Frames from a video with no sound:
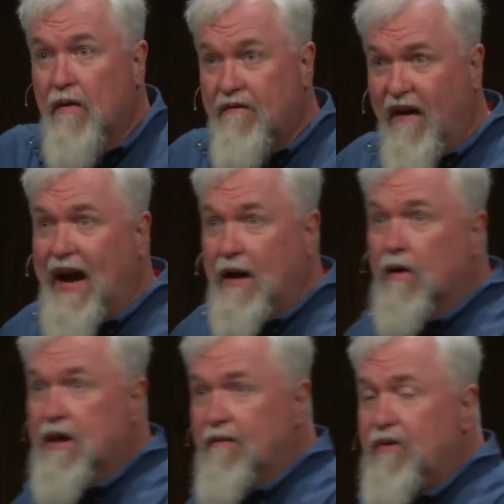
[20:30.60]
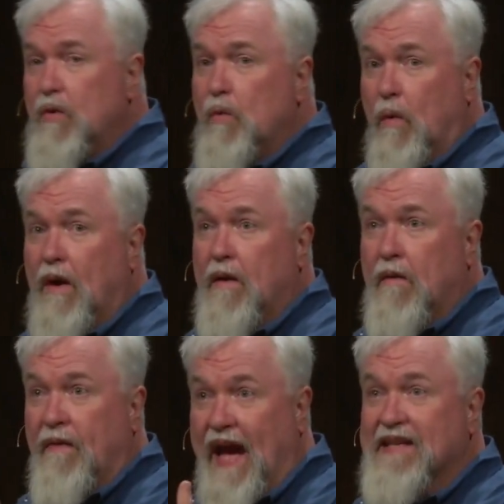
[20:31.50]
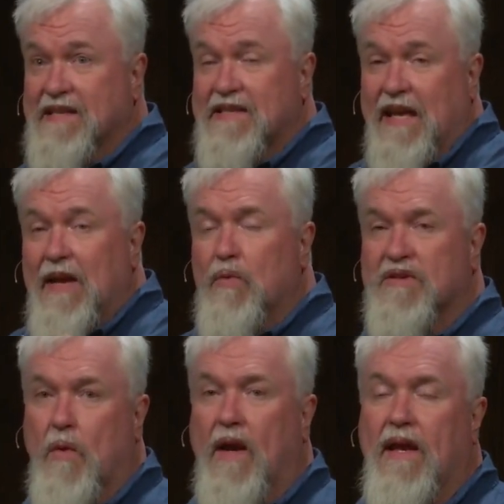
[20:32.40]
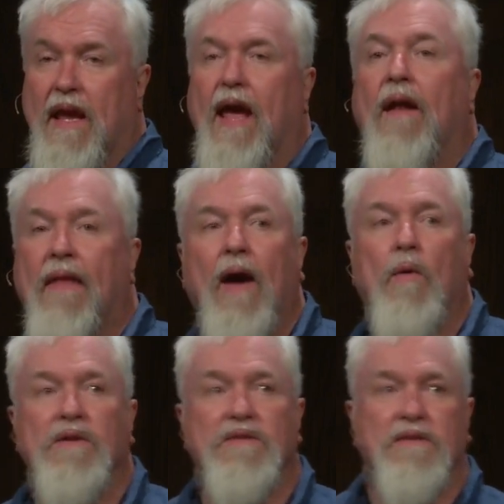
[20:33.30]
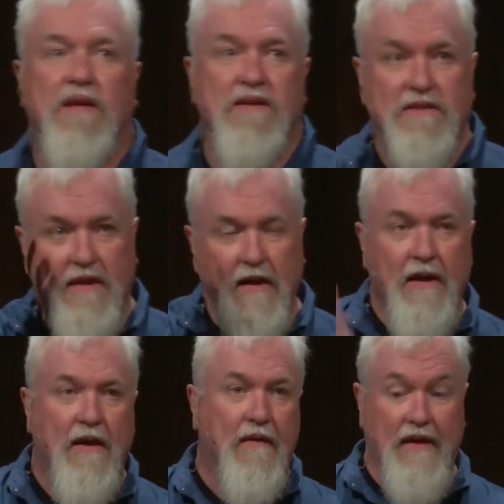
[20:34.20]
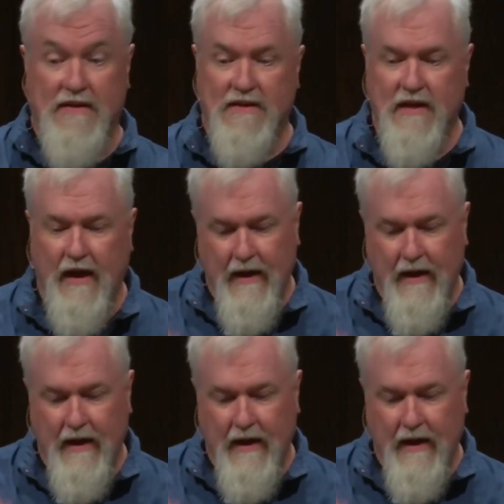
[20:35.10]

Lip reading: fine, I'll give you what that city was going to get. And that was this